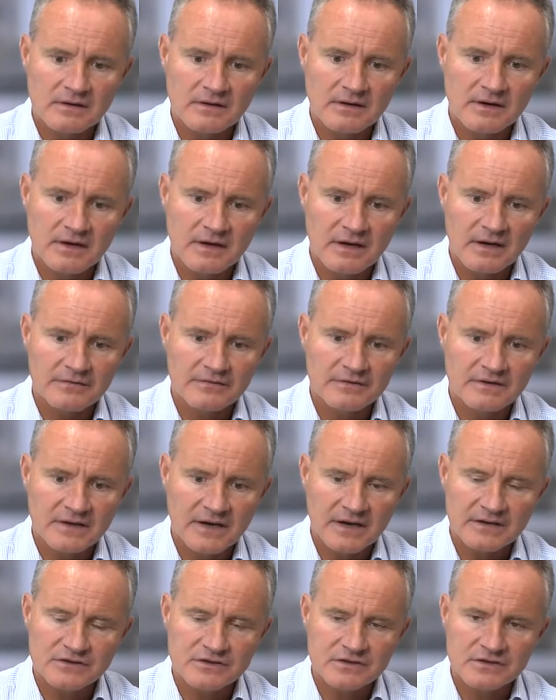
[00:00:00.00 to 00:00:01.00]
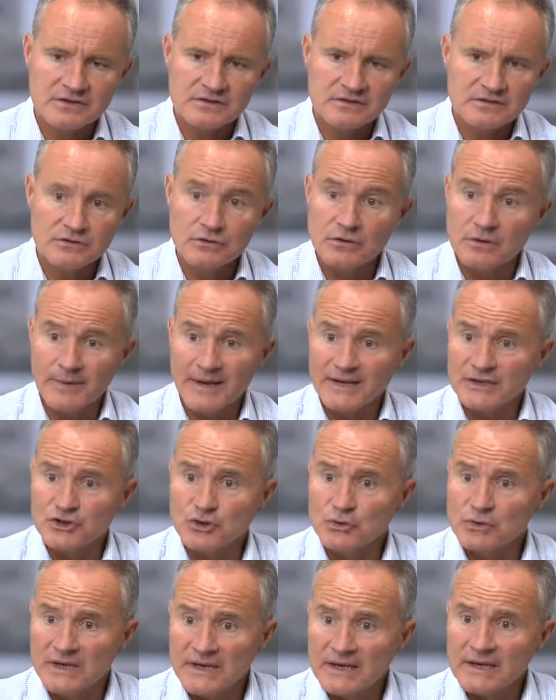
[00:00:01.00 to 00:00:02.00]
FT Actuaries Europe
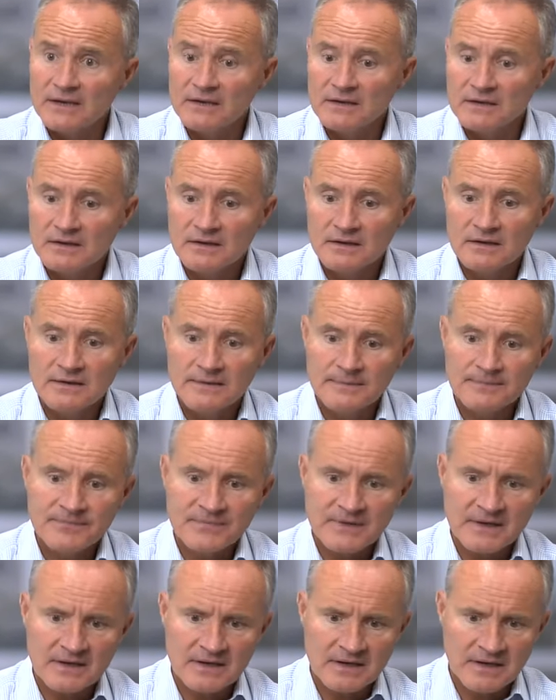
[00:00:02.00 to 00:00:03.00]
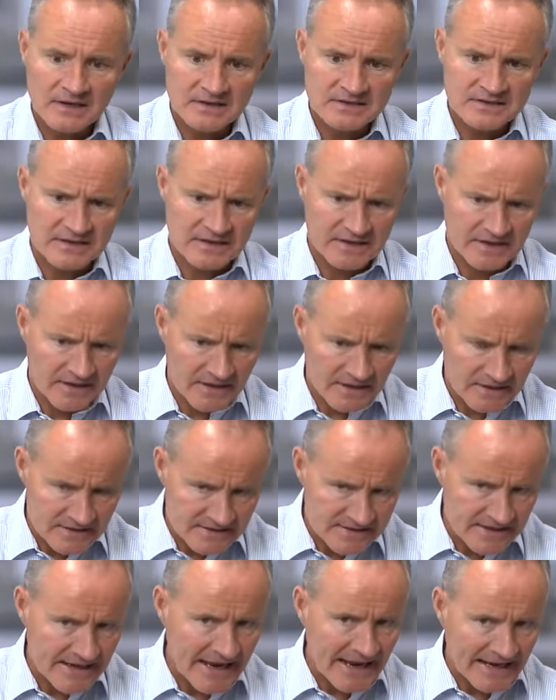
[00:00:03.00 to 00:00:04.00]
ex-UK index. It
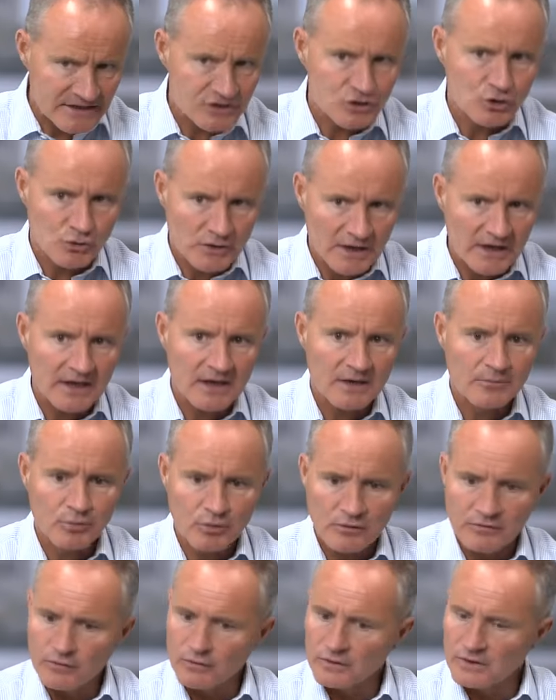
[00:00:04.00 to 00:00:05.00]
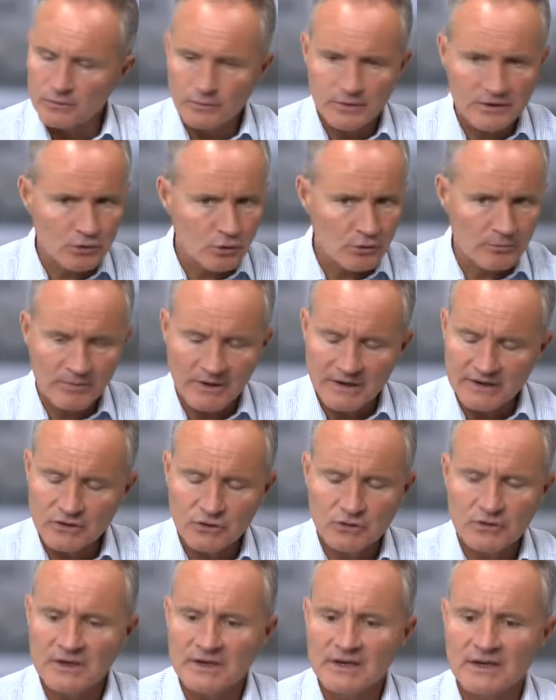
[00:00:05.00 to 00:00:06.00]
is an ex-UK portfolio. We don't buy
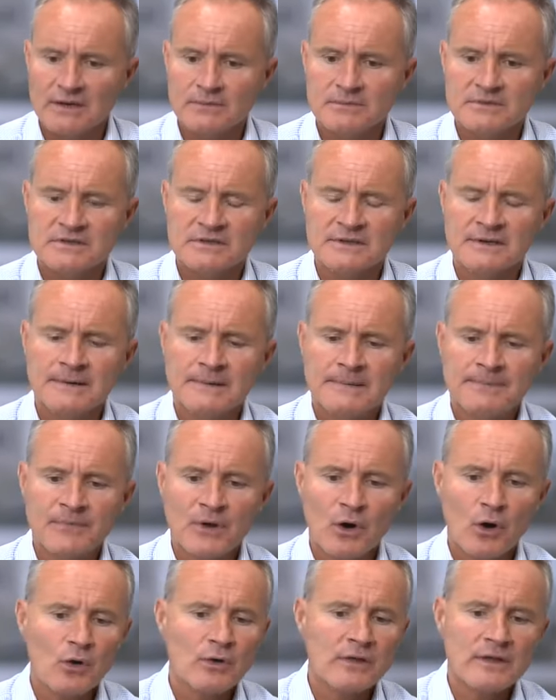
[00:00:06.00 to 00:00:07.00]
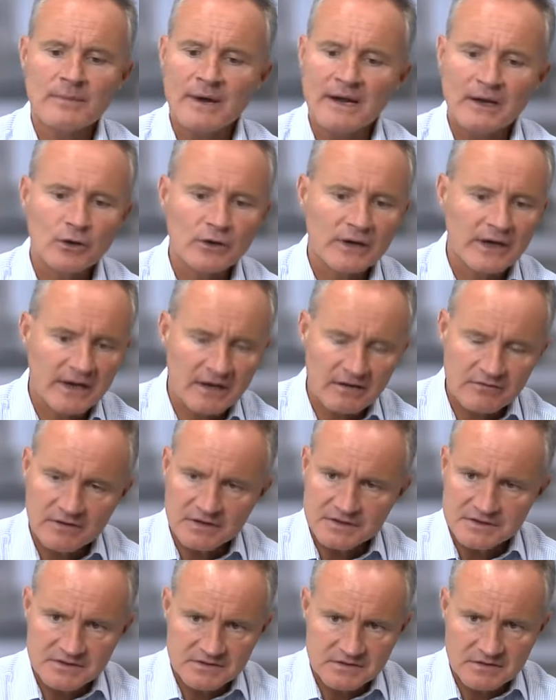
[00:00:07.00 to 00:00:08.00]
UK names. Or they might look at it
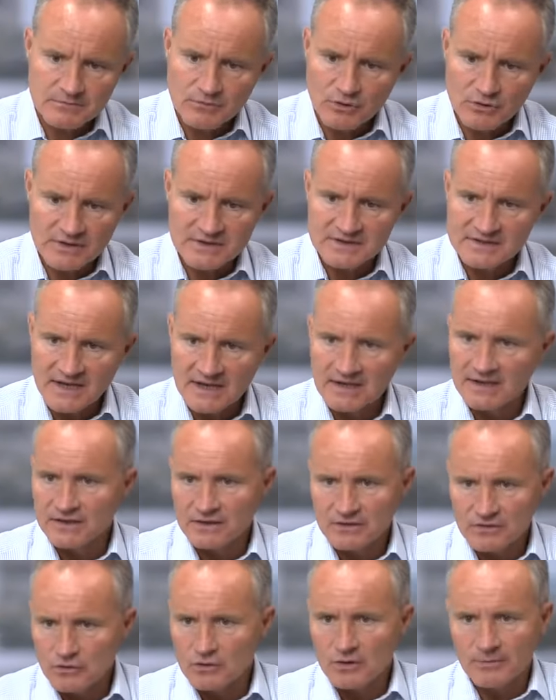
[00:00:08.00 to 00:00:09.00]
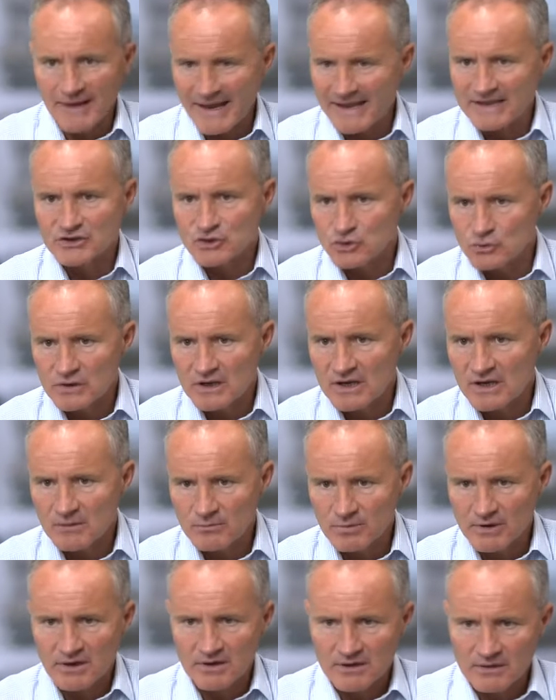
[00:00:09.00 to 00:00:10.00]
versus the Morgan Stanley Europe ex-UK,
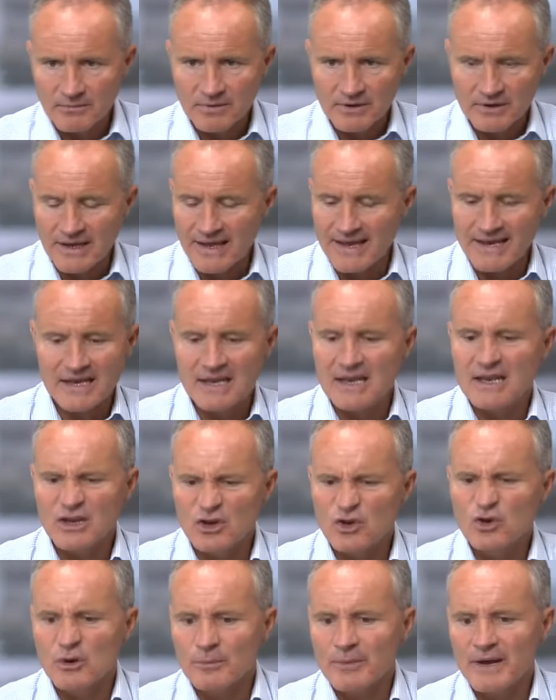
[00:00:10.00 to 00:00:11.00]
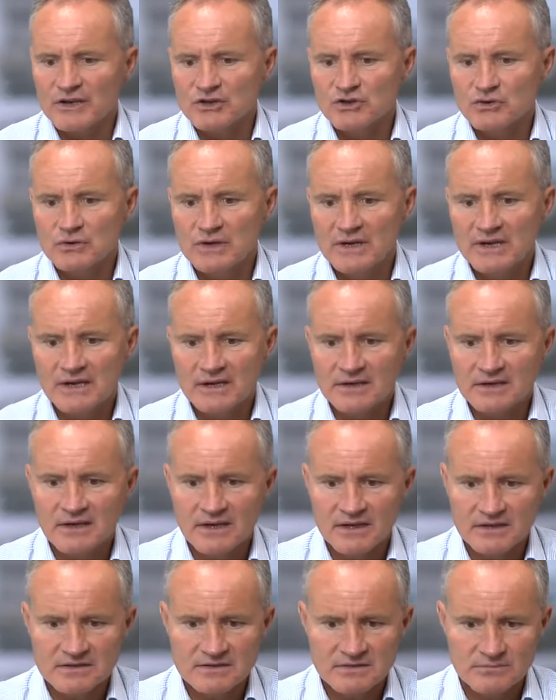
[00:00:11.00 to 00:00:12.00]
but any Europe ex-UK
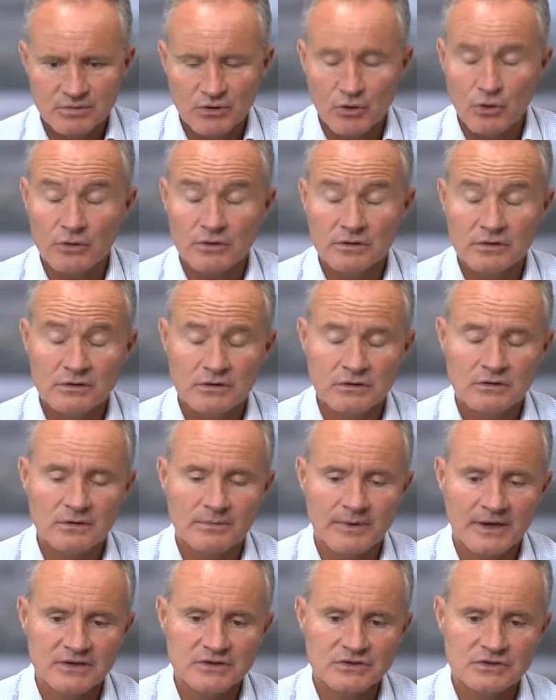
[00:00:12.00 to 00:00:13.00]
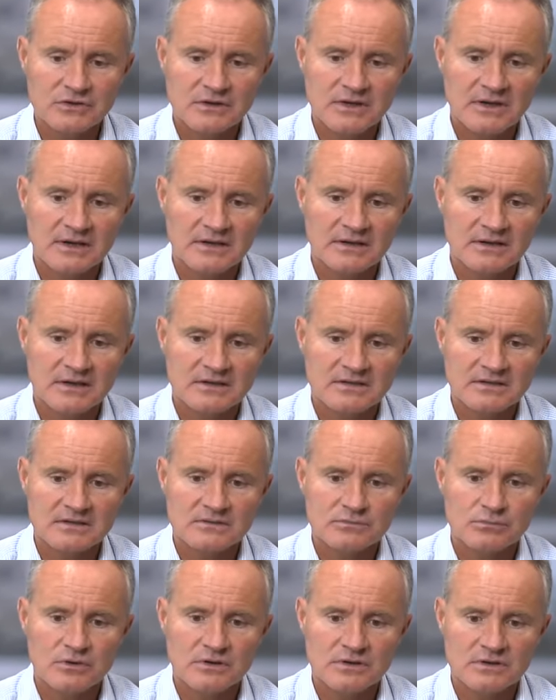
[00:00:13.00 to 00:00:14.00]
index, broad Europe ex-UK index is
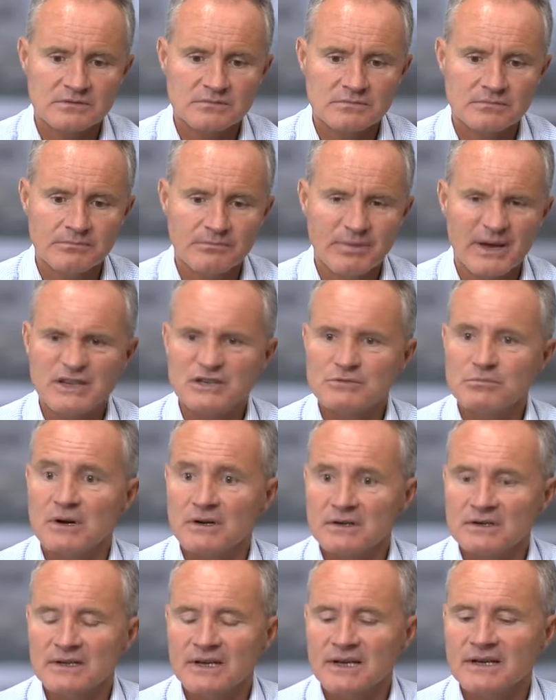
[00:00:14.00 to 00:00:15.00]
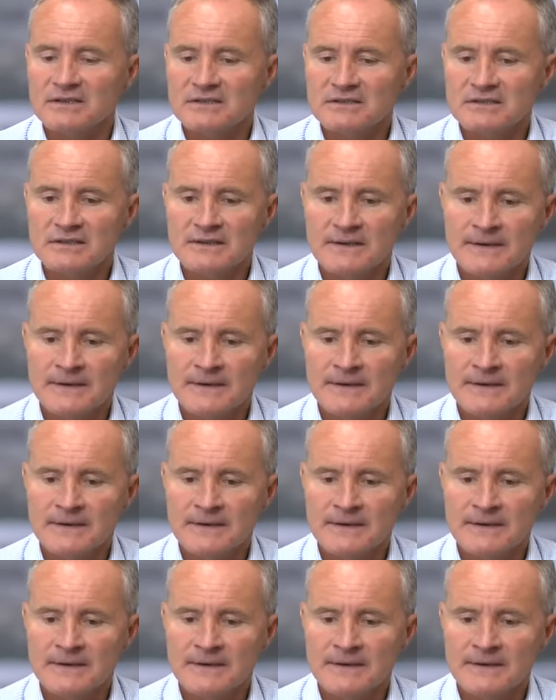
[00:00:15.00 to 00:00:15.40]
what it's benchmarked against.